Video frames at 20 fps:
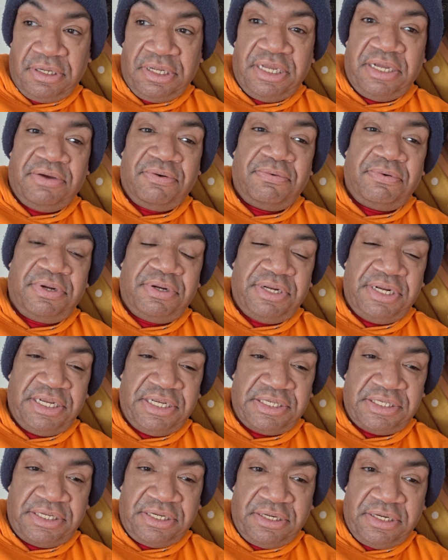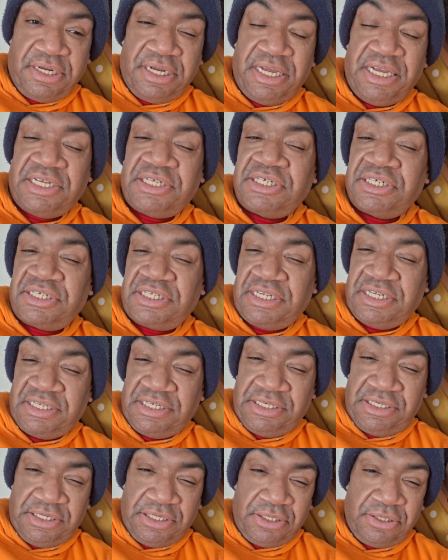everyone listening. It's just this
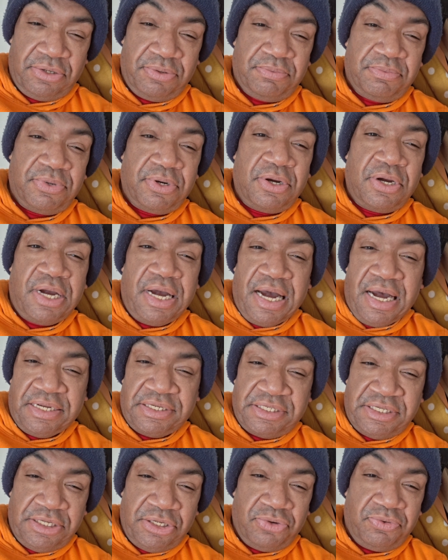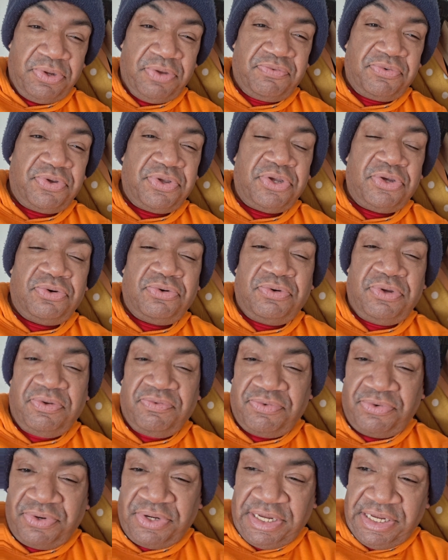dumb see no evil, hear no
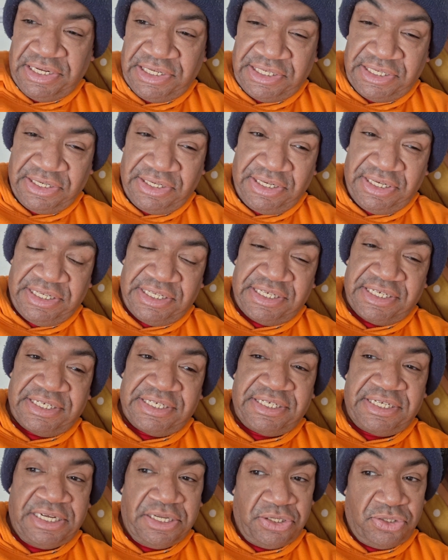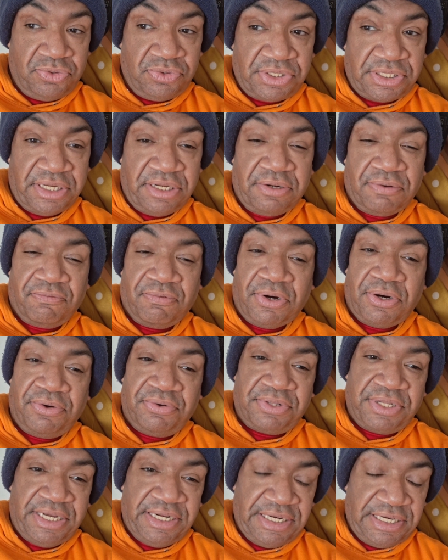evil until it's till you say the
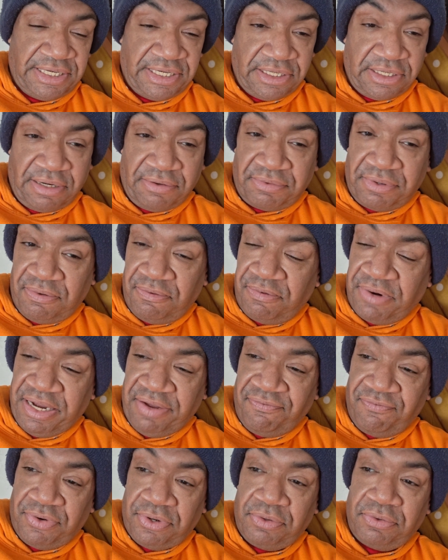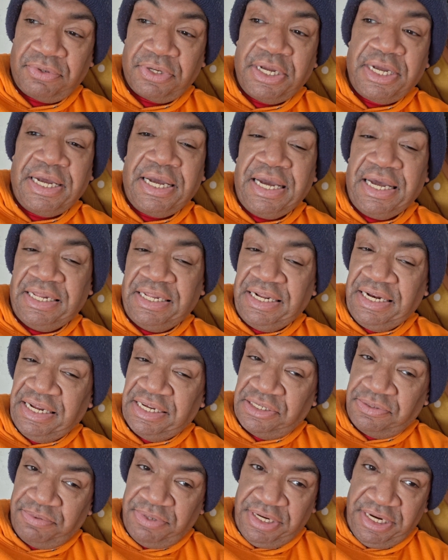wrong thing to tick off the white folk. And then
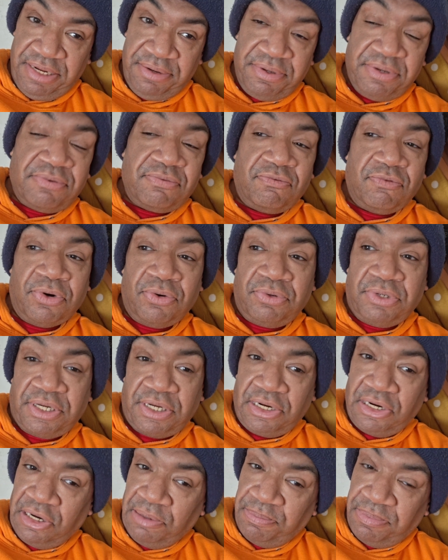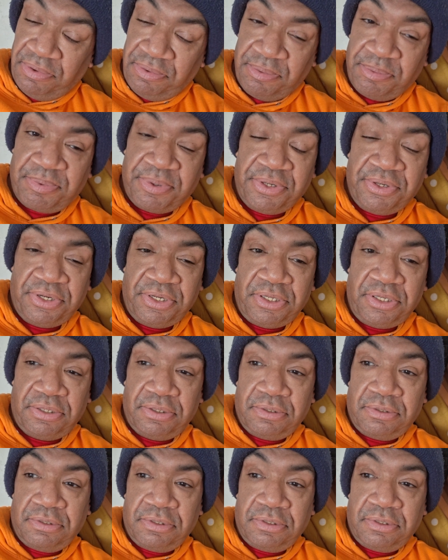that's when they roll the carpet up under you